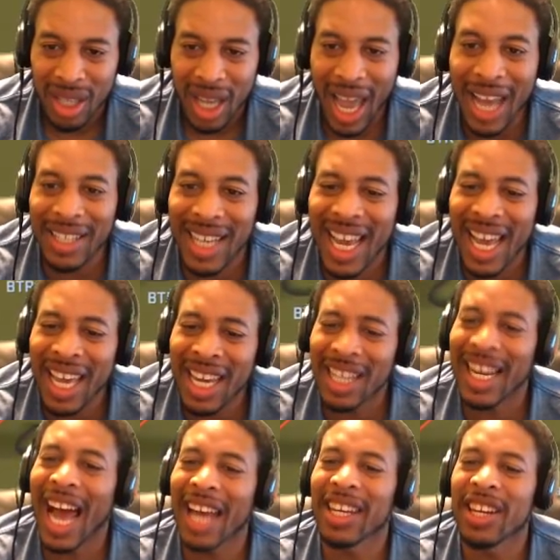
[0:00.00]
move. And then he
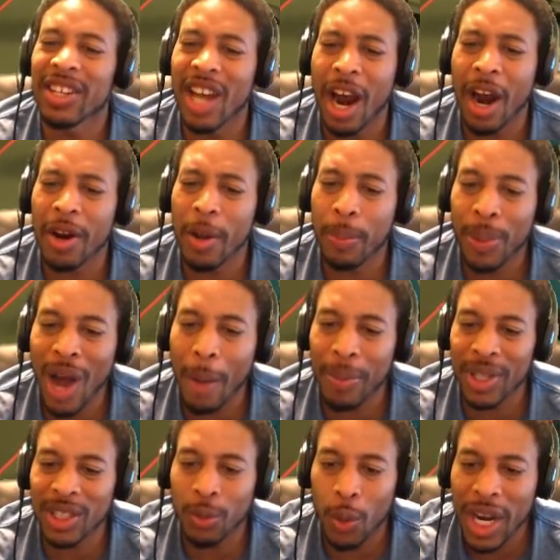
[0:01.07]
got the nerve to pump
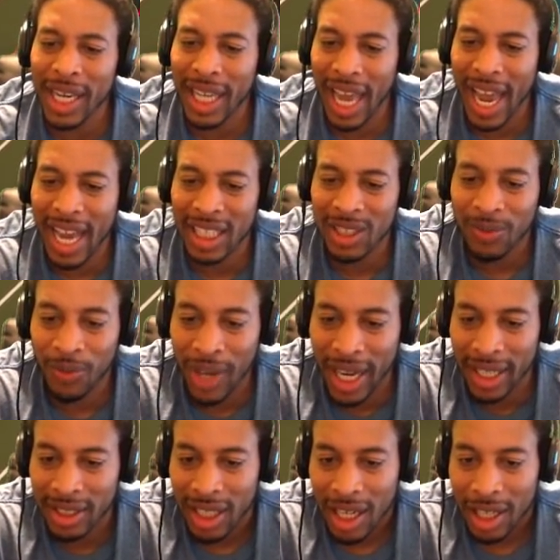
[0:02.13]
his weak ass
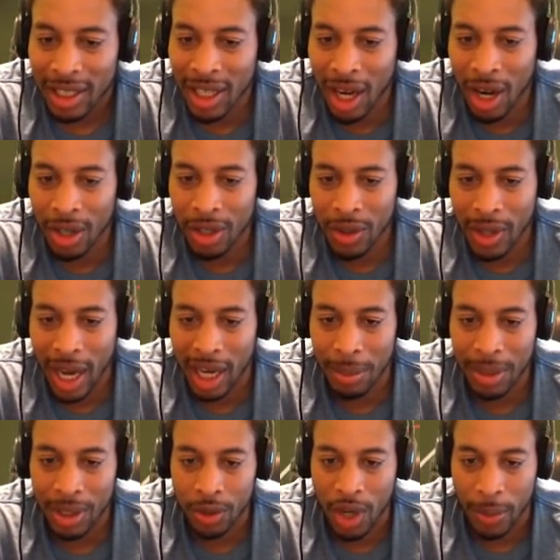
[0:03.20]
fist. Dog, you gotta
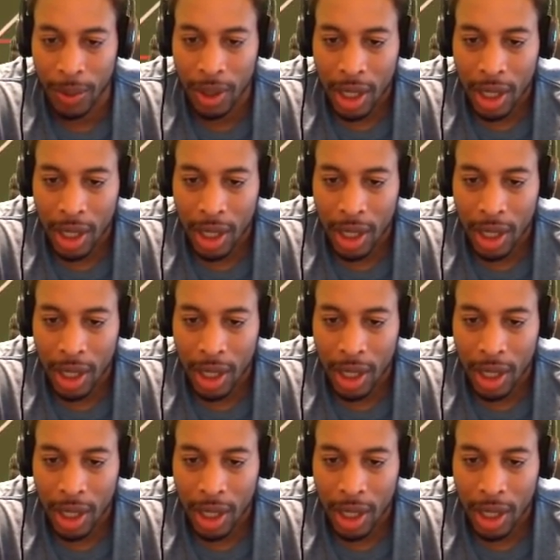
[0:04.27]
be tripping.